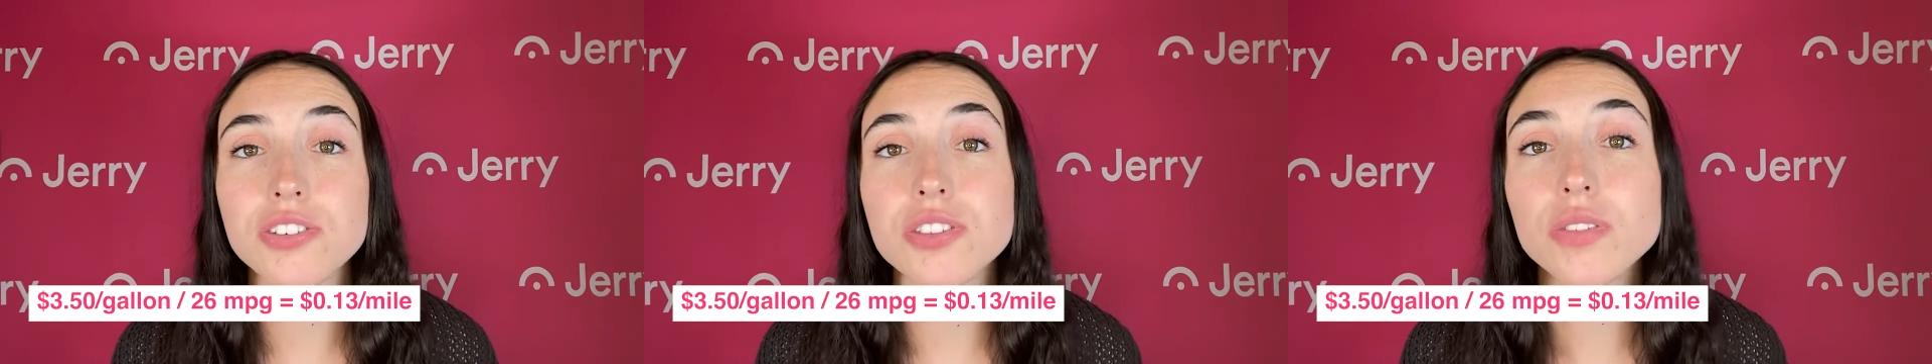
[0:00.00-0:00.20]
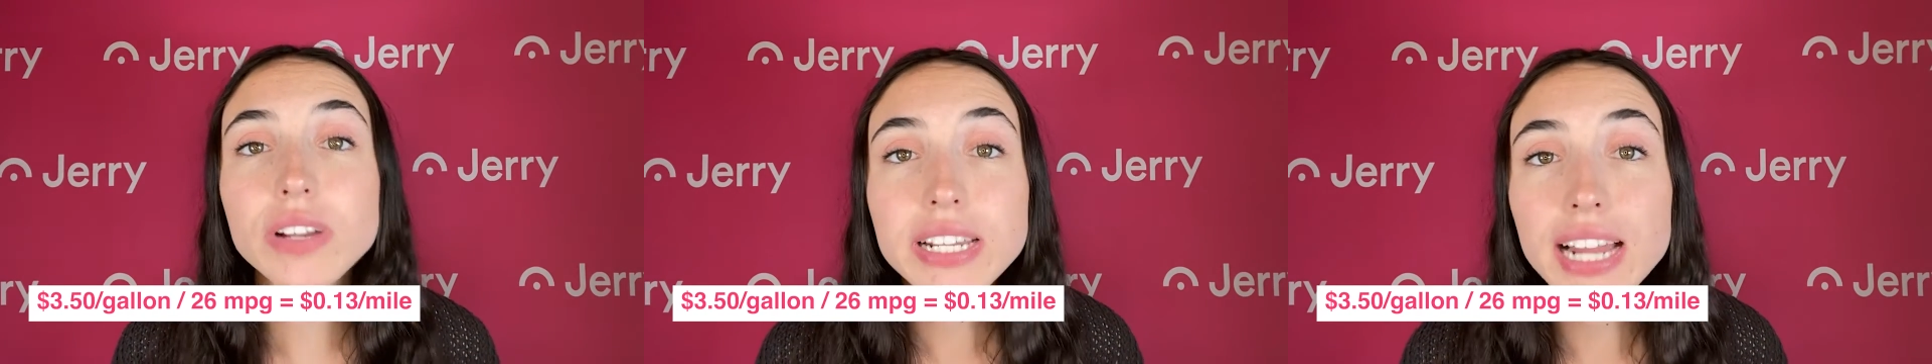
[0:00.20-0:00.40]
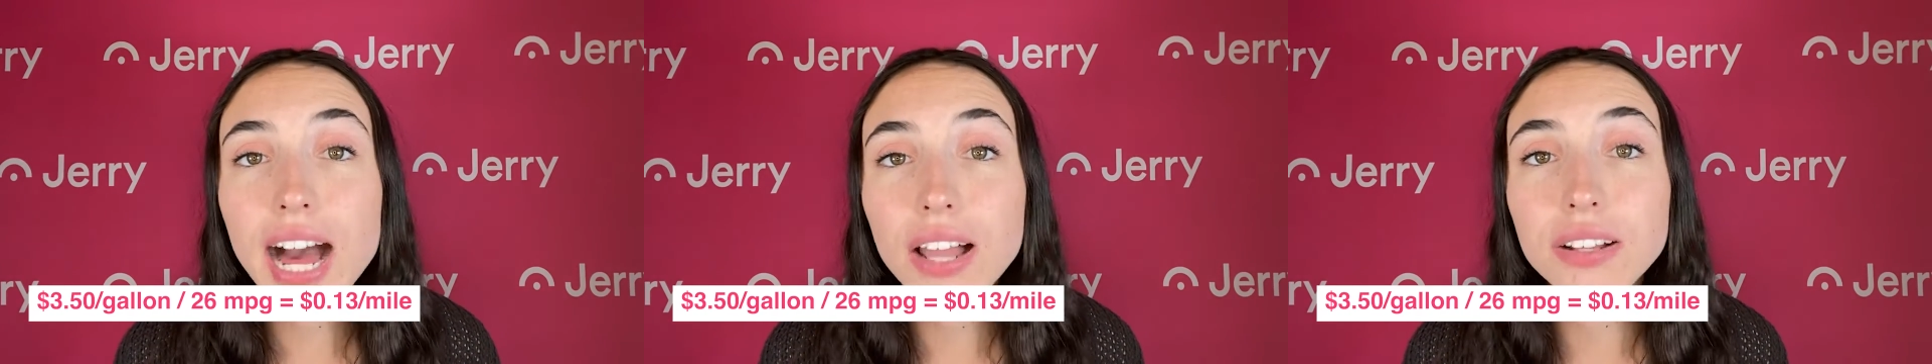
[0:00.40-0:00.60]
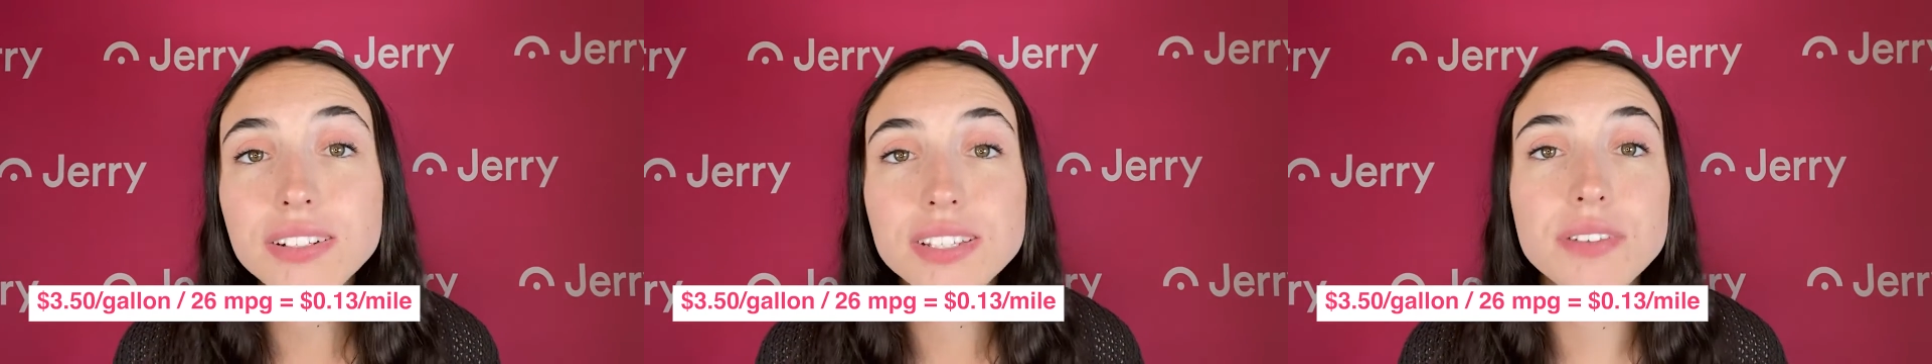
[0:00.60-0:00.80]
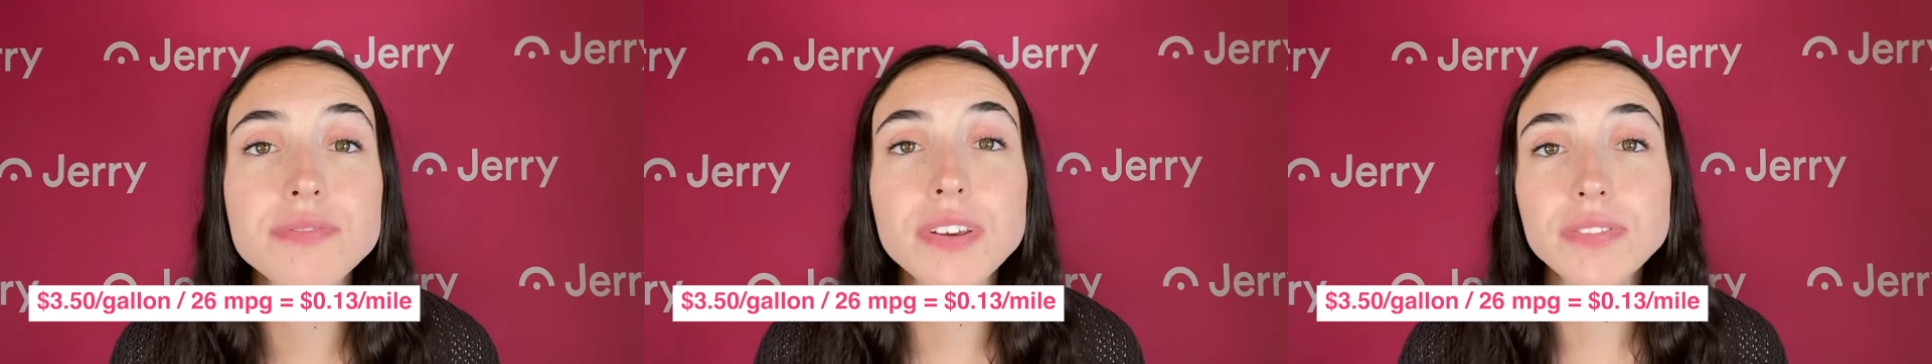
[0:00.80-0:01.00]

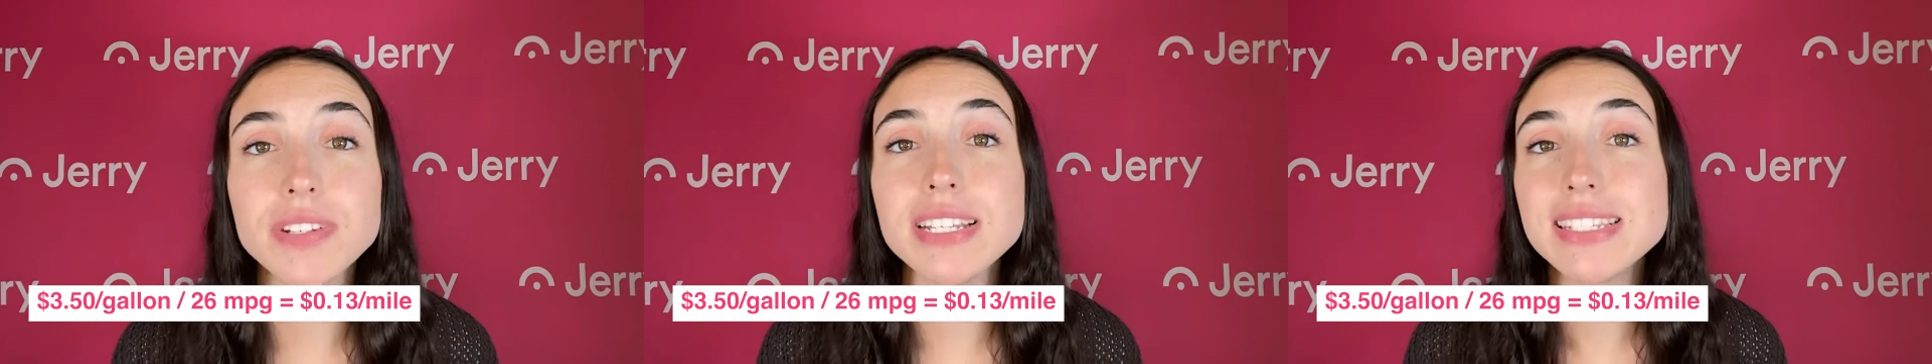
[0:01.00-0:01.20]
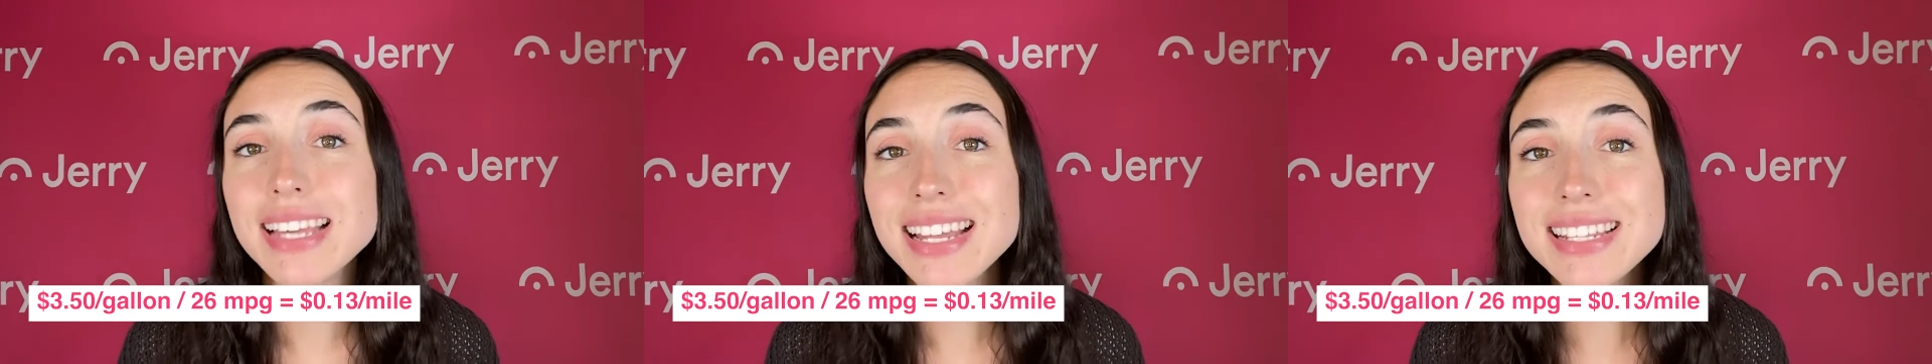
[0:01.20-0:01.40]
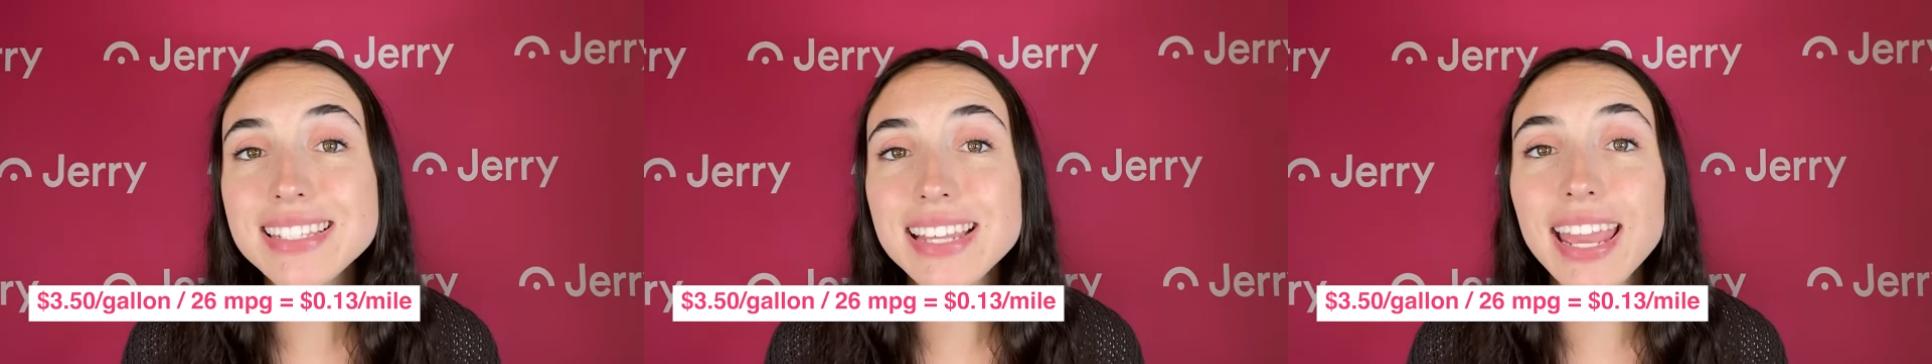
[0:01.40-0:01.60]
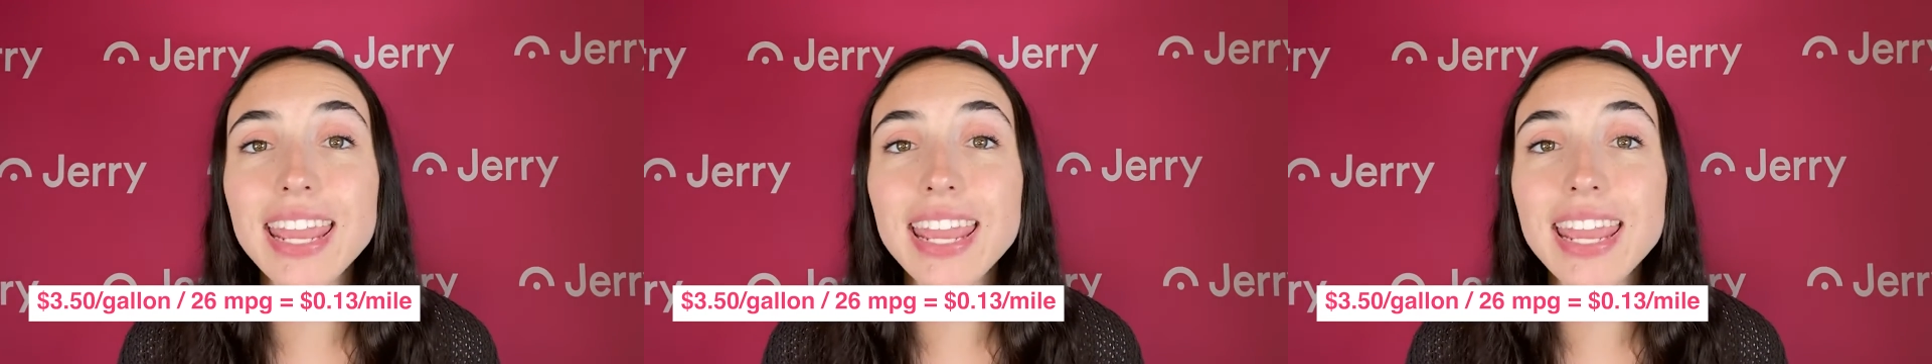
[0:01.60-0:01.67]
$3.50